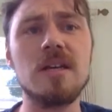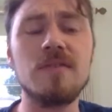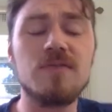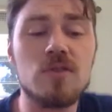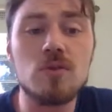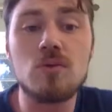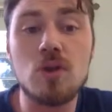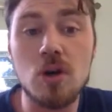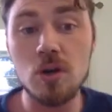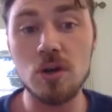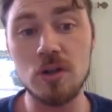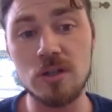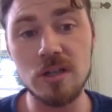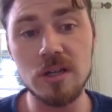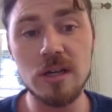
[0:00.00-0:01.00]
you
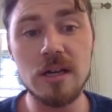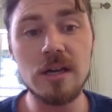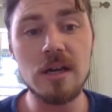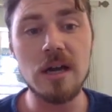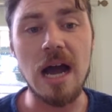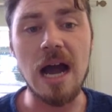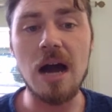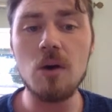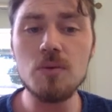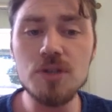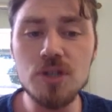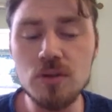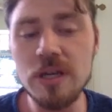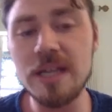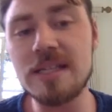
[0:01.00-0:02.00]
could, how would
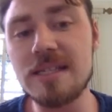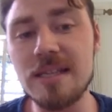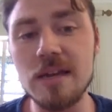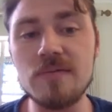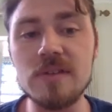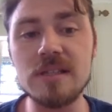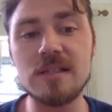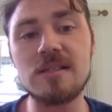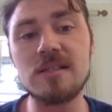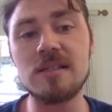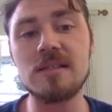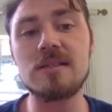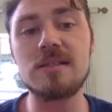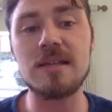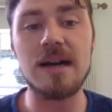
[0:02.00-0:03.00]
you get 7
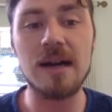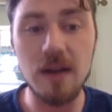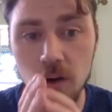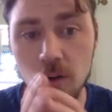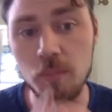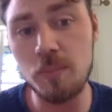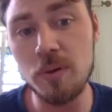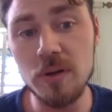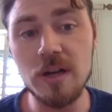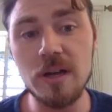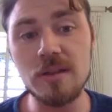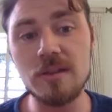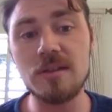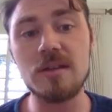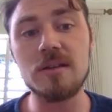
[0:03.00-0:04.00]
Sins to help
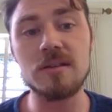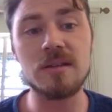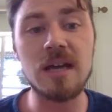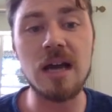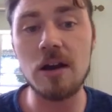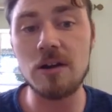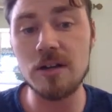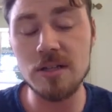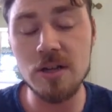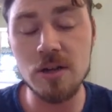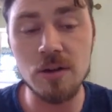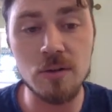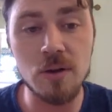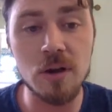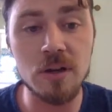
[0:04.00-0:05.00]
the current
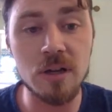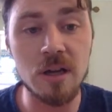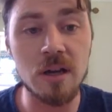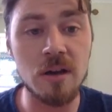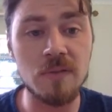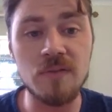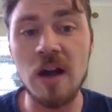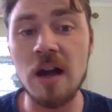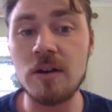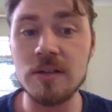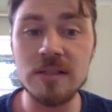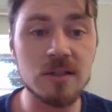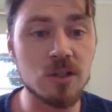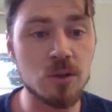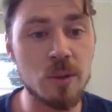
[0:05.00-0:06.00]
coronavirus
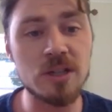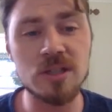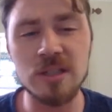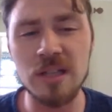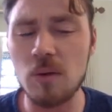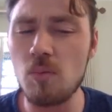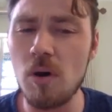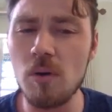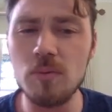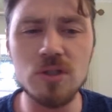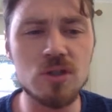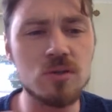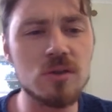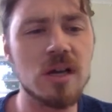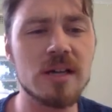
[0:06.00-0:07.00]
situation? Like, what would
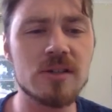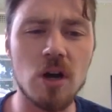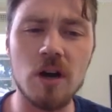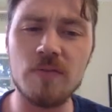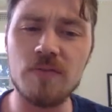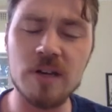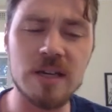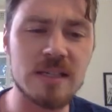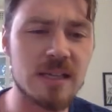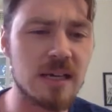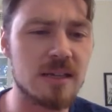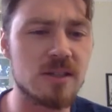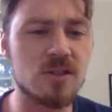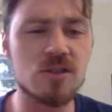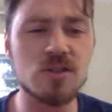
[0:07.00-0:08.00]
you guys offer as
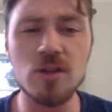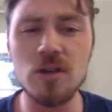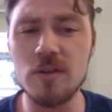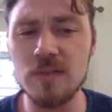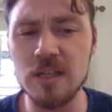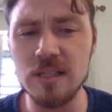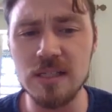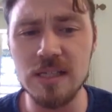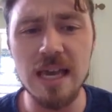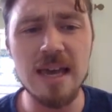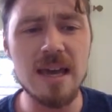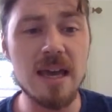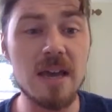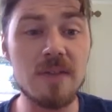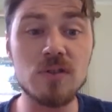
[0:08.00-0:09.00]
like a service?
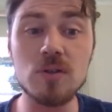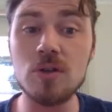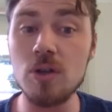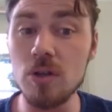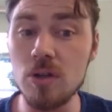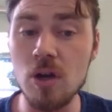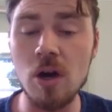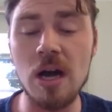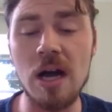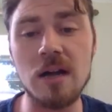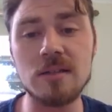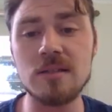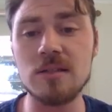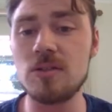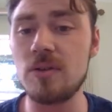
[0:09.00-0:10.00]
If you could go
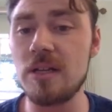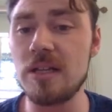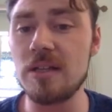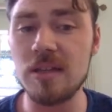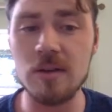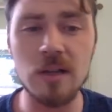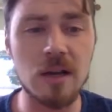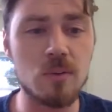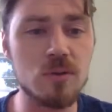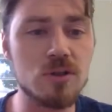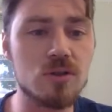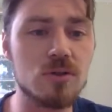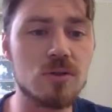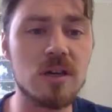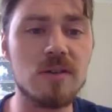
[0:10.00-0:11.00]
out and do anything, like, would
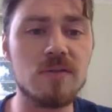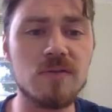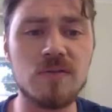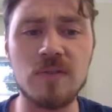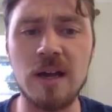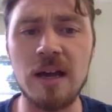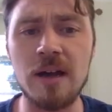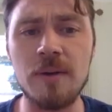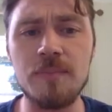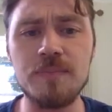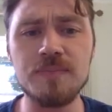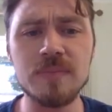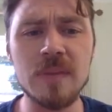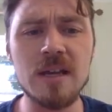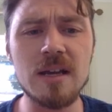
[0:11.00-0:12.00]
you give,
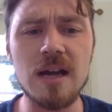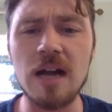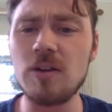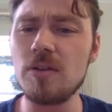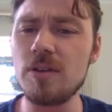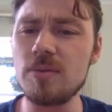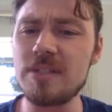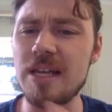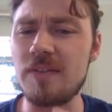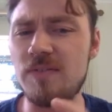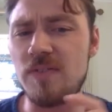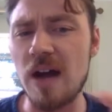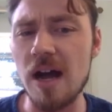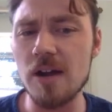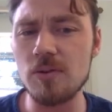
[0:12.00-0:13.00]
I know there was that
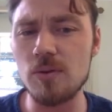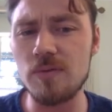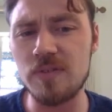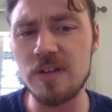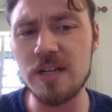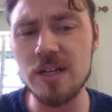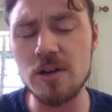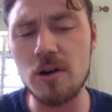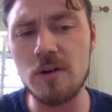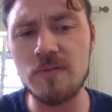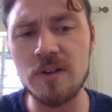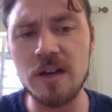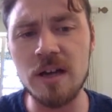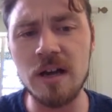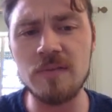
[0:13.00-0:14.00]
viral video of
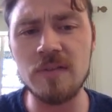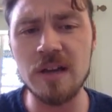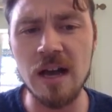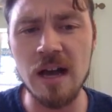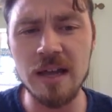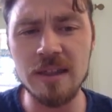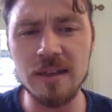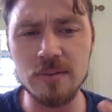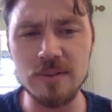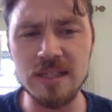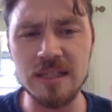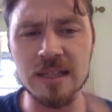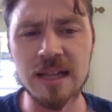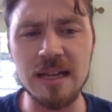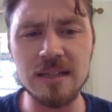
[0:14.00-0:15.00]
a guy, I think it was
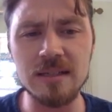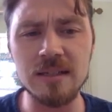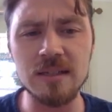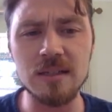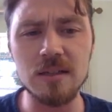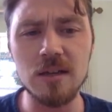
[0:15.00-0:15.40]
in London,